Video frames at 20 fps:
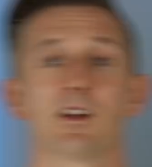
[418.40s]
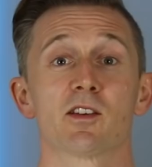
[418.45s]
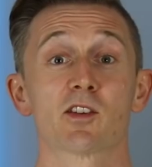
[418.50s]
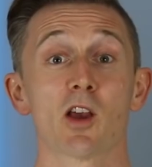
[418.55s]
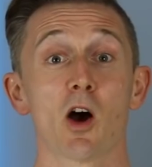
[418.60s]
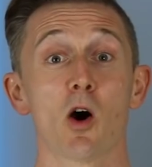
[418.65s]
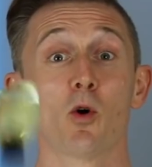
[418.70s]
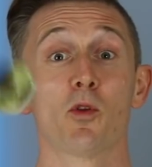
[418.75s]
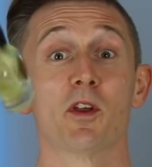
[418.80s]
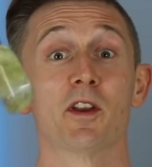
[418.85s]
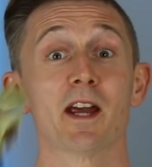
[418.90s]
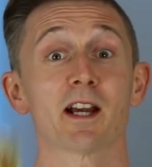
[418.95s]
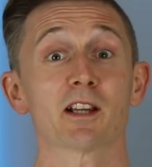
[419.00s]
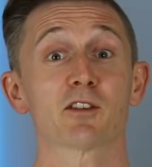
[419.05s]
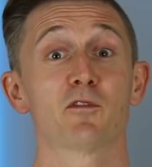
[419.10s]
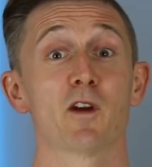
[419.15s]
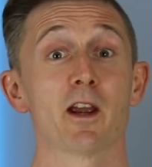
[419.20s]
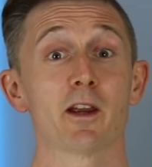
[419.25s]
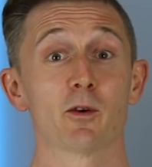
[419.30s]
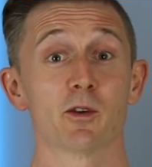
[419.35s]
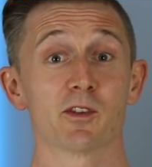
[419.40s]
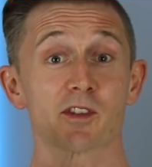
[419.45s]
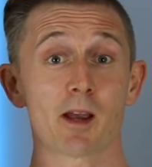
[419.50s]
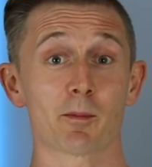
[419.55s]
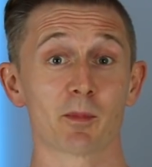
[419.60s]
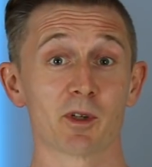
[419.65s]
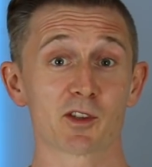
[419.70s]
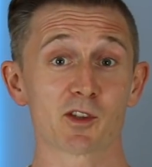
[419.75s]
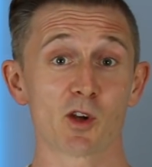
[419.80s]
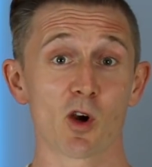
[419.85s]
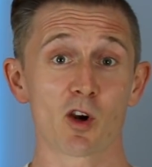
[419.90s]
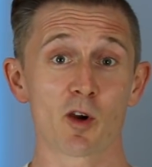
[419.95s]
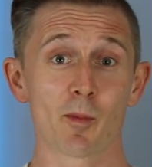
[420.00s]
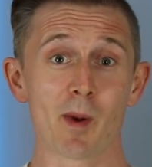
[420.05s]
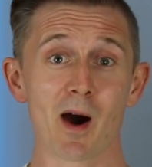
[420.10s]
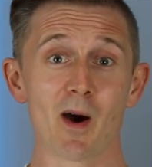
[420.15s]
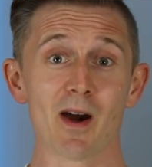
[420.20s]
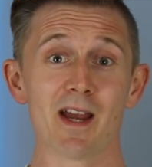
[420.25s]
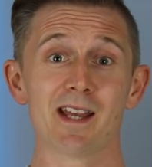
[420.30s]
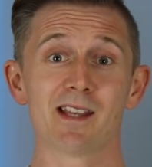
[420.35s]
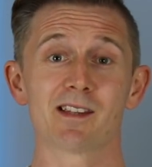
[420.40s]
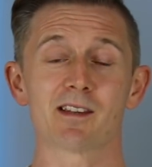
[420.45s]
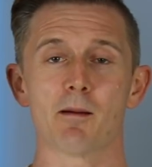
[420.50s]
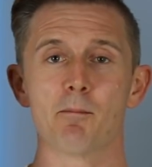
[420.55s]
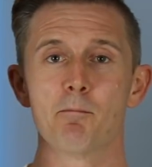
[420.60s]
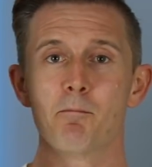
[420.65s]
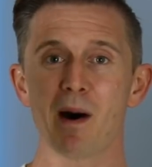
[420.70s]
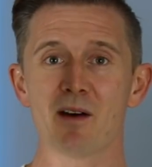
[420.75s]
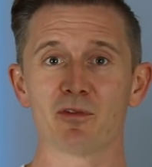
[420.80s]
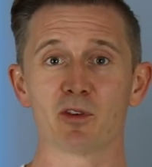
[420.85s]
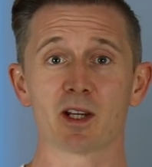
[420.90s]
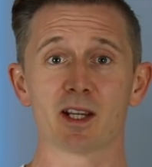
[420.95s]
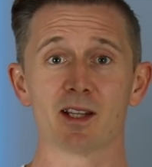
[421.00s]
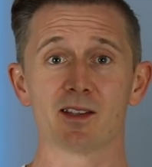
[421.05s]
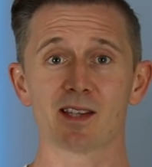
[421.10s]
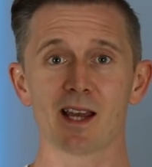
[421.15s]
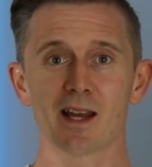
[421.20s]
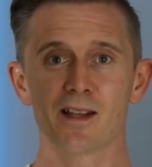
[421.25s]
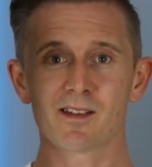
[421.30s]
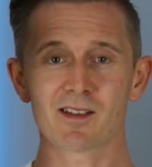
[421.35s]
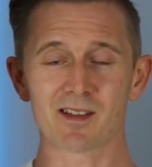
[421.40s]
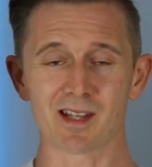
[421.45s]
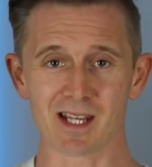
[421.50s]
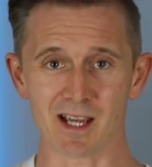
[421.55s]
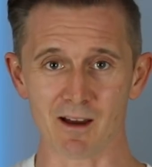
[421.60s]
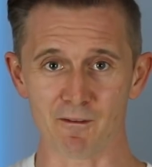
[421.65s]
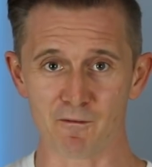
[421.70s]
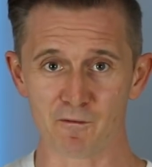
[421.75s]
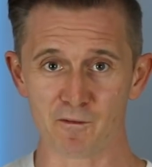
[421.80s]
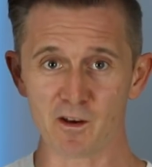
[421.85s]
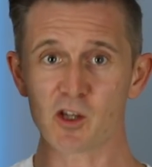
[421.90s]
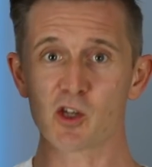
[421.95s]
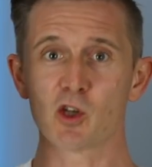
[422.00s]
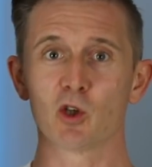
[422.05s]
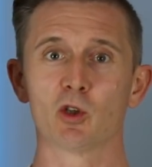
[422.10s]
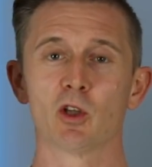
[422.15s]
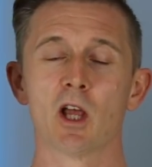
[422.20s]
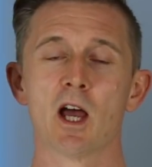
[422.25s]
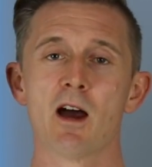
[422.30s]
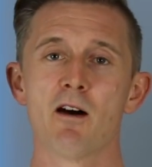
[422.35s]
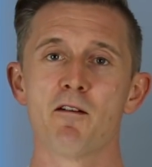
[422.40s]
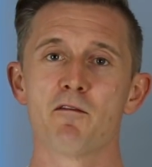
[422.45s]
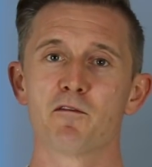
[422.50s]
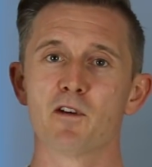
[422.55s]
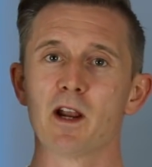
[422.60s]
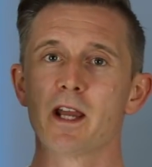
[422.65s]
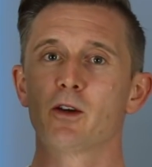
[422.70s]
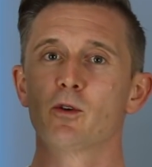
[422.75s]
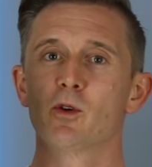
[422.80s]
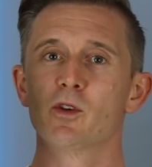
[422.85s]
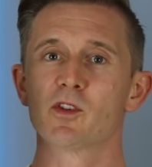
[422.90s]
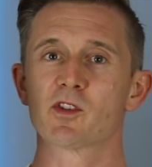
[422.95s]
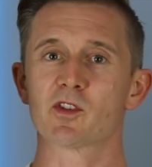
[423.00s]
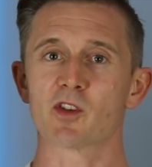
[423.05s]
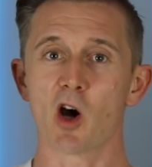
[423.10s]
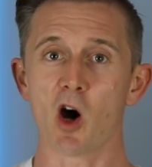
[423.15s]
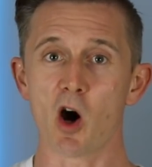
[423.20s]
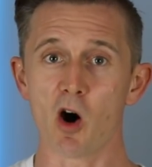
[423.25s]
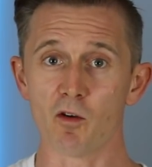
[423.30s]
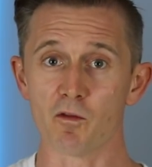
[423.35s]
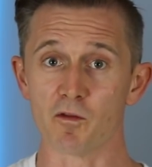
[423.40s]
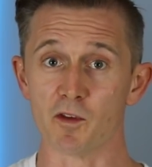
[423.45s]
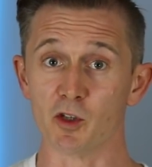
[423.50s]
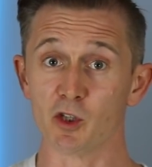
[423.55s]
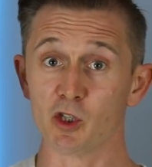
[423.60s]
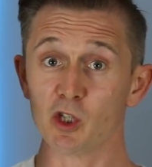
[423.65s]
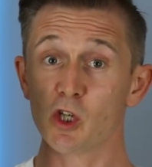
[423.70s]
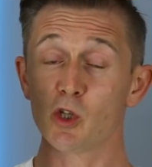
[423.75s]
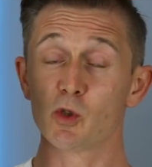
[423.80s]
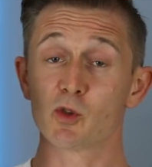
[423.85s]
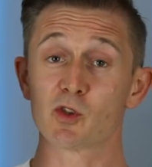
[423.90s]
So the next fragrance I'm going to talk about is Maverick Intense, the official fragrance of the new